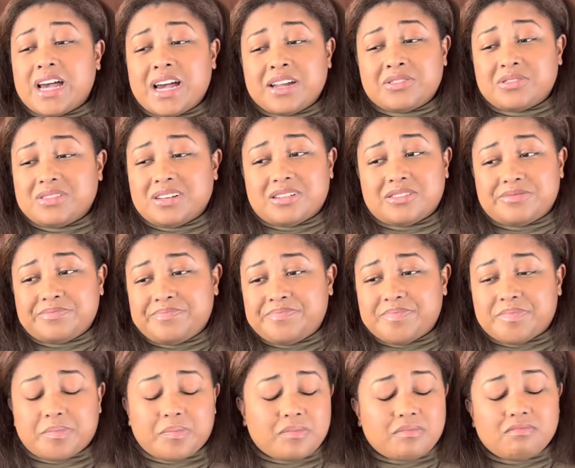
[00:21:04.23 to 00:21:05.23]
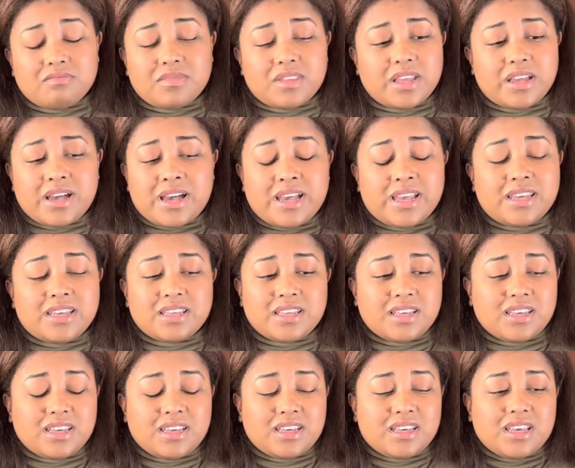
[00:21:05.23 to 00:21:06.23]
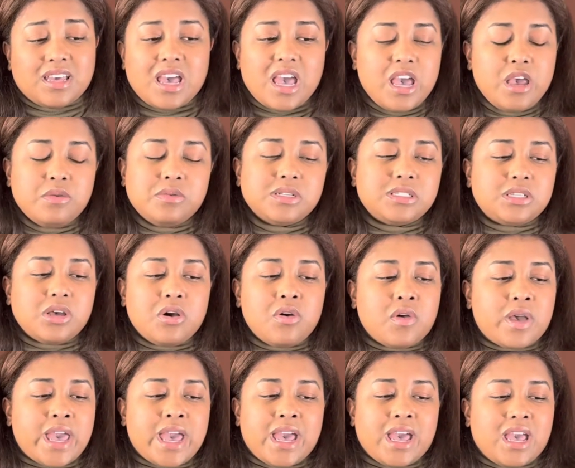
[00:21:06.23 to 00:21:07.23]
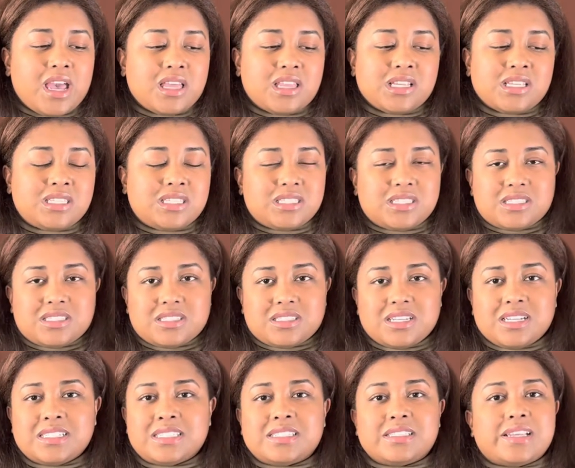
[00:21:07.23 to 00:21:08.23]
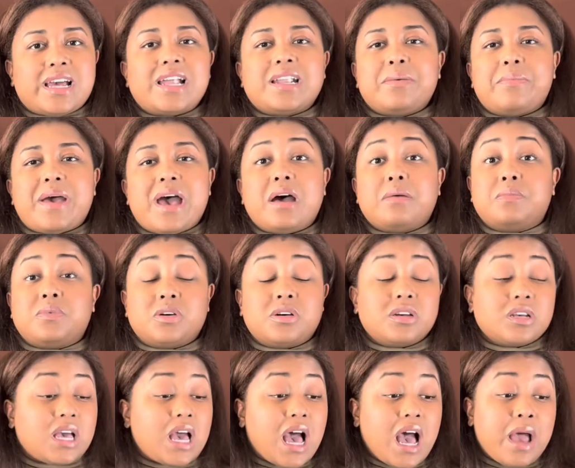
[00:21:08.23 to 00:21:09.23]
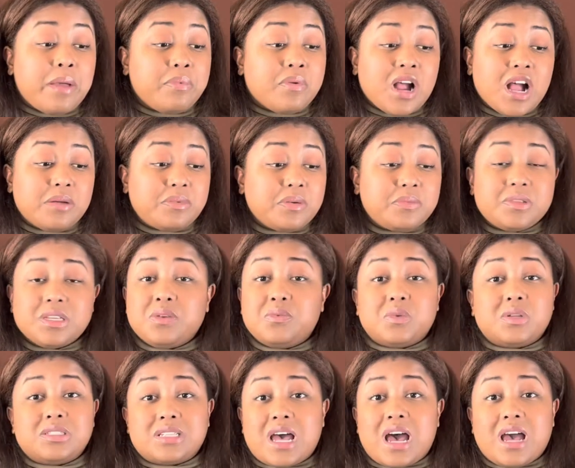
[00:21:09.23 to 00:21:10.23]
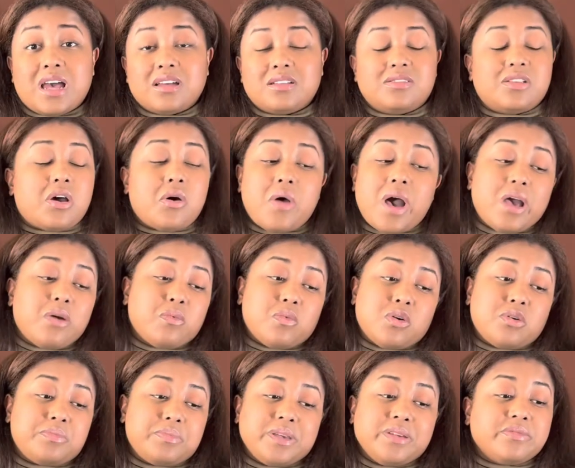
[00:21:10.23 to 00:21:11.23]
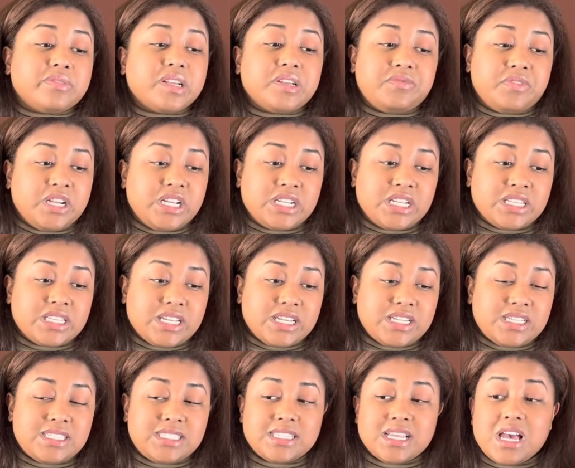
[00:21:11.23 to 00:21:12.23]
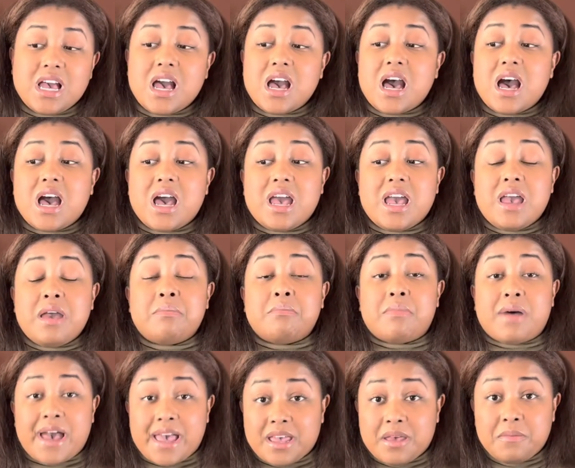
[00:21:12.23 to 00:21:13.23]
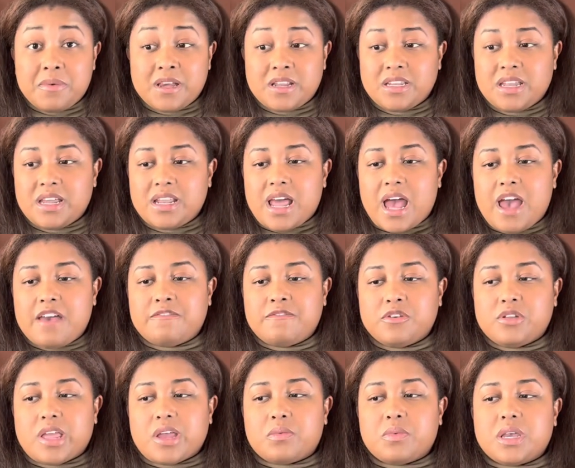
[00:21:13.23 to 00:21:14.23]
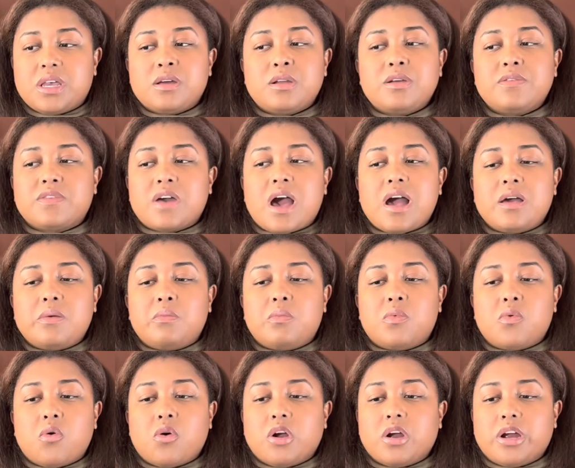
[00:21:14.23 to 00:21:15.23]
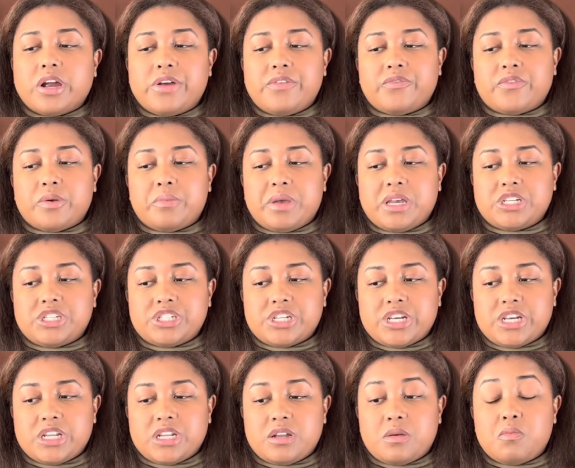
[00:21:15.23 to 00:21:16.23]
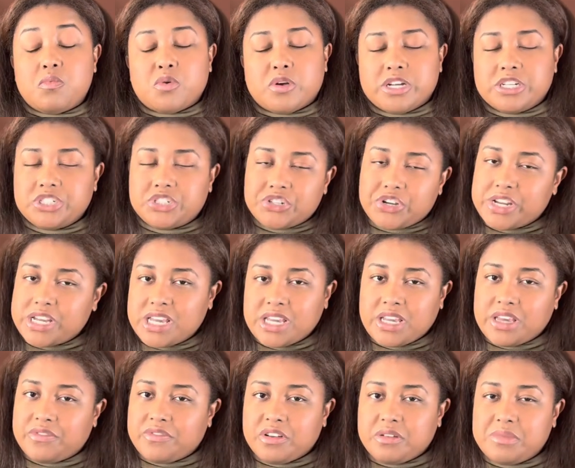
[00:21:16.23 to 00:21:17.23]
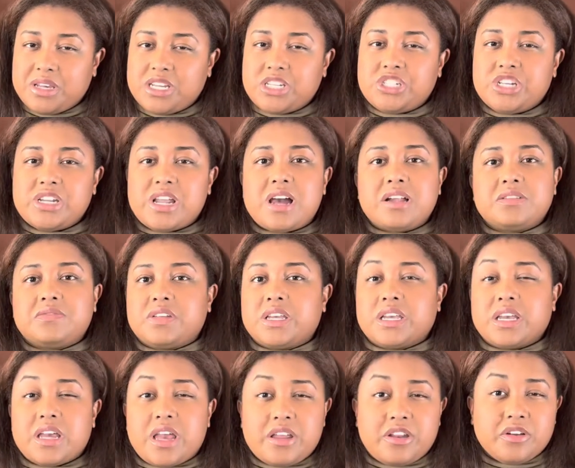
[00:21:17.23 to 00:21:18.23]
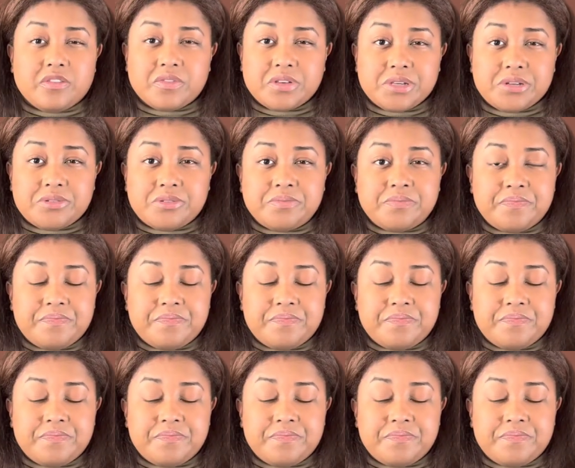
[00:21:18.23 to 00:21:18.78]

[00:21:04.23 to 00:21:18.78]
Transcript: I don't know. I it was okay. This it's not a bad book. I probably will not, no, I won't be rereading this. In my opinion, I feel like we could have gotten more information, more intriguing information out of like an interview.